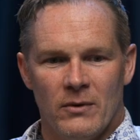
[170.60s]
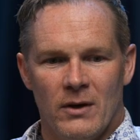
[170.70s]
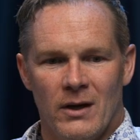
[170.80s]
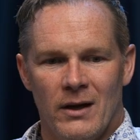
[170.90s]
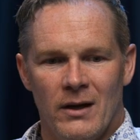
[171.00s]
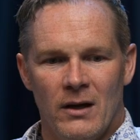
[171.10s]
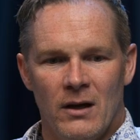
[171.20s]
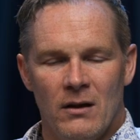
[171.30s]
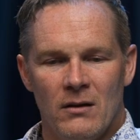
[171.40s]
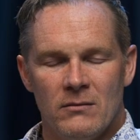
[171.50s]

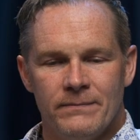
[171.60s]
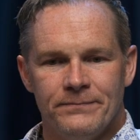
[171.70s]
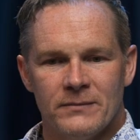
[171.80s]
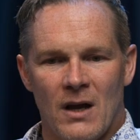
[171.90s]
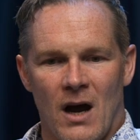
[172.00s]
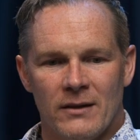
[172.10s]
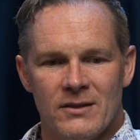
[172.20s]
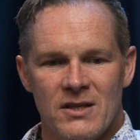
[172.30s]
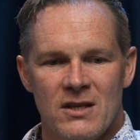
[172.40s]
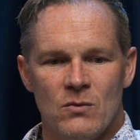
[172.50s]
heart
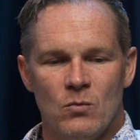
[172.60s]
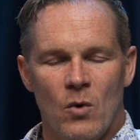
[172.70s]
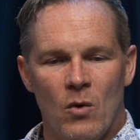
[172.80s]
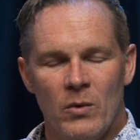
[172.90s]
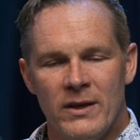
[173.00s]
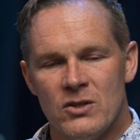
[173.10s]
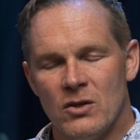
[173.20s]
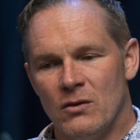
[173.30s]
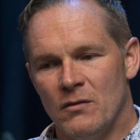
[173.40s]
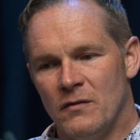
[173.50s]
disease and what we
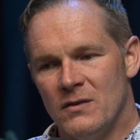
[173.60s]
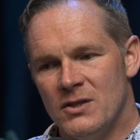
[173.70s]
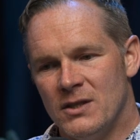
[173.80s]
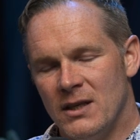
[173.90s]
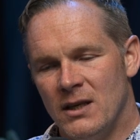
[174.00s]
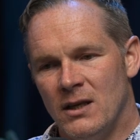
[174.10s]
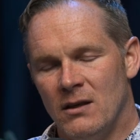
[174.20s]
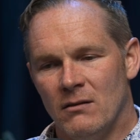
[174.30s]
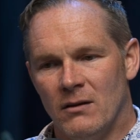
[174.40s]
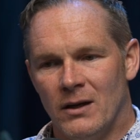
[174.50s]
sort of
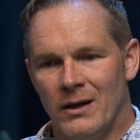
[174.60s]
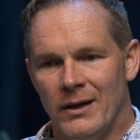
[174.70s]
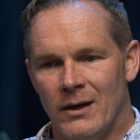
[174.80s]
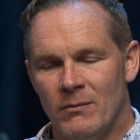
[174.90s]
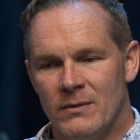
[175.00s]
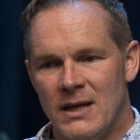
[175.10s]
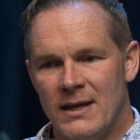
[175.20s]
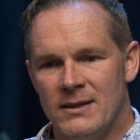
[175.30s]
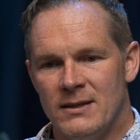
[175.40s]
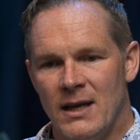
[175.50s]
see day
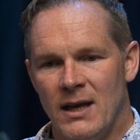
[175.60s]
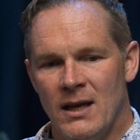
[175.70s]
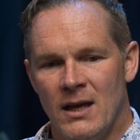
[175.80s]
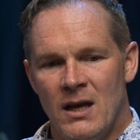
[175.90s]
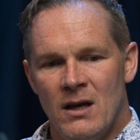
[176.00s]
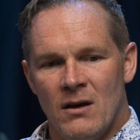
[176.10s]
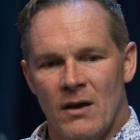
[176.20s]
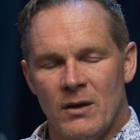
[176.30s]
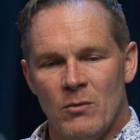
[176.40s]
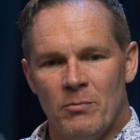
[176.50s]
to day. I
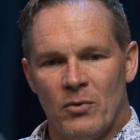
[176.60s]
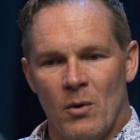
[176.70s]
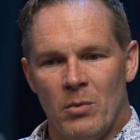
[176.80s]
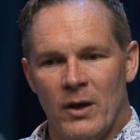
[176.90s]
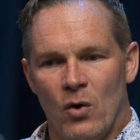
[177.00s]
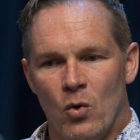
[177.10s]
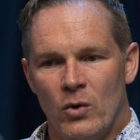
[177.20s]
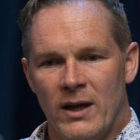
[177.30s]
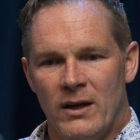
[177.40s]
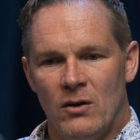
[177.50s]
think we'll probably
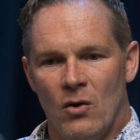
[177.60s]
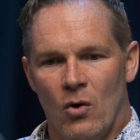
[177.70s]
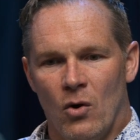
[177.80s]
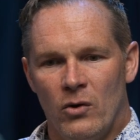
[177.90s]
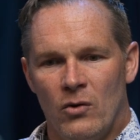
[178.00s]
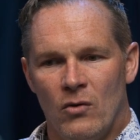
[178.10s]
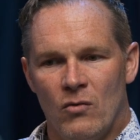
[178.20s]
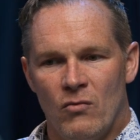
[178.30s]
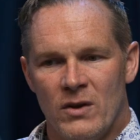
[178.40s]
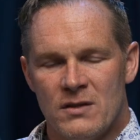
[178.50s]
hone in on
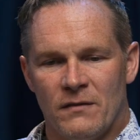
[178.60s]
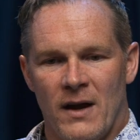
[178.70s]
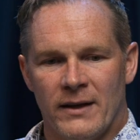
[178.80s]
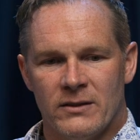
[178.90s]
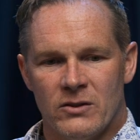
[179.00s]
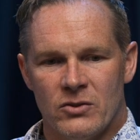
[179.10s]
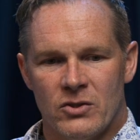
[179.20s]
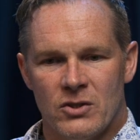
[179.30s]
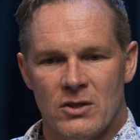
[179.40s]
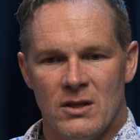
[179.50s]
risk
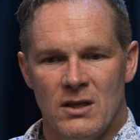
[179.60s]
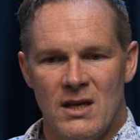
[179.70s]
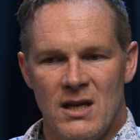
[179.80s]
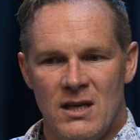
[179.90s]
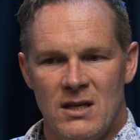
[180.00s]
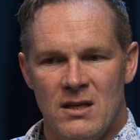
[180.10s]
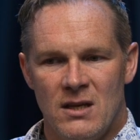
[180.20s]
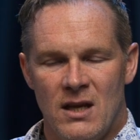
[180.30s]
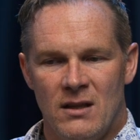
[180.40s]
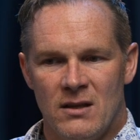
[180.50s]
factors in
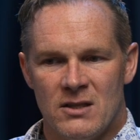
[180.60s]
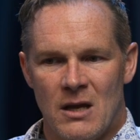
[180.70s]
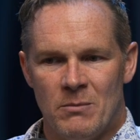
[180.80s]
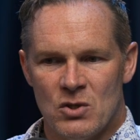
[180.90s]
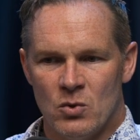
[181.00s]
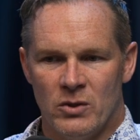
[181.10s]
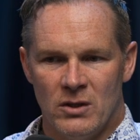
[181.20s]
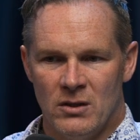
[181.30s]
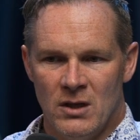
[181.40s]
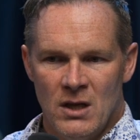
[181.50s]
this episode
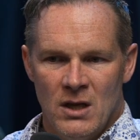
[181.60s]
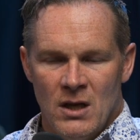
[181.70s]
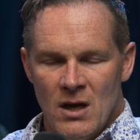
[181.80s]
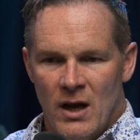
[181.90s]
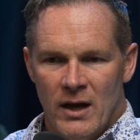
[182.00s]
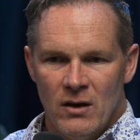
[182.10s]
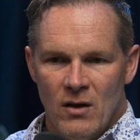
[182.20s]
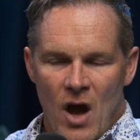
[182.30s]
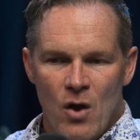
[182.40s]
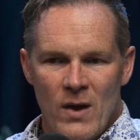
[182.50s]
and
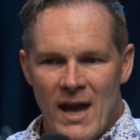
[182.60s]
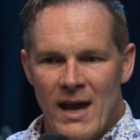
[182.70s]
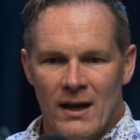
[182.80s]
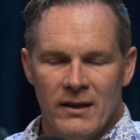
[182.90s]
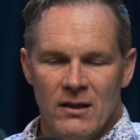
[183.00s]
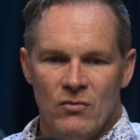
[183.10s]
how early the